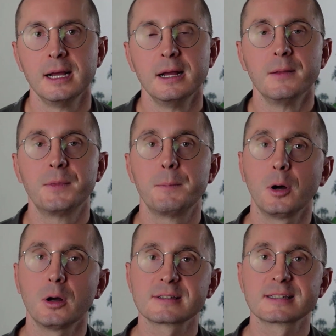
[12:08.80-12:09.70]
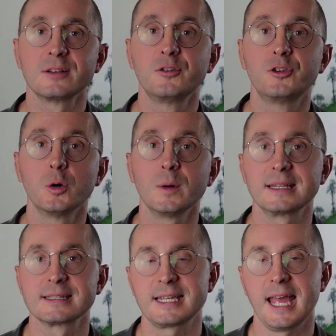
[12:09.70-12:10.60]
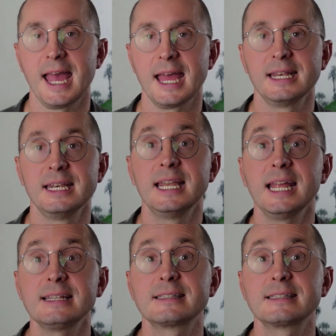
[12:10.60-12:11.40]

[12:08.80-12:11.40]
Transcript: The person doing the scan needs